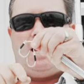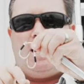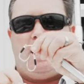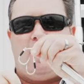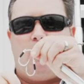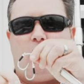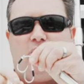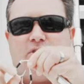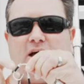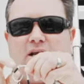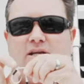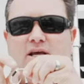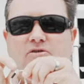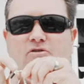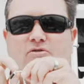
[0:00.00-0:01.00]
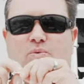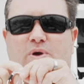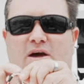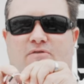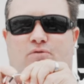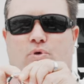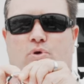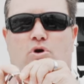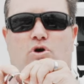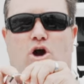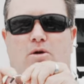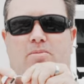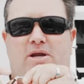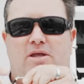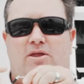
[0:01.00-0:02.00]
Uh, what that does is we have
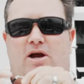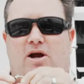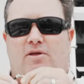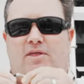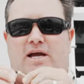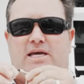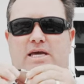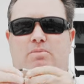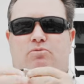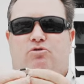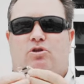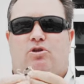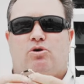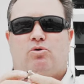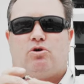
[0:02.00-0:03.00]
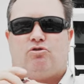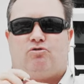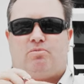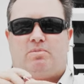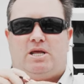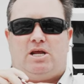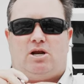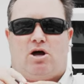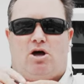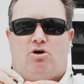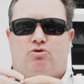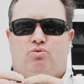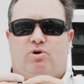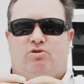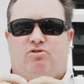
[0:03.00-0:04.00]
fluorocarbon in there and that keeps the lures from getting
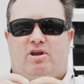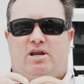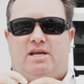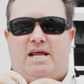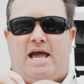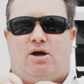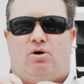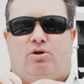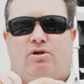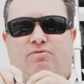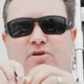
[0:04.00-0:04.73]
all twisted and tangled.